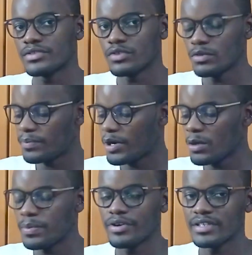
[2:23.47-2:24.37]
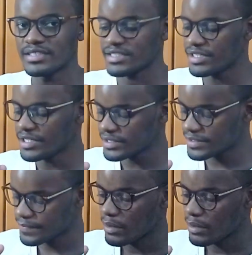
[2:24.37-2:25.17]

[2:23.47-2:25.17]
tall Powell Peralta snakes.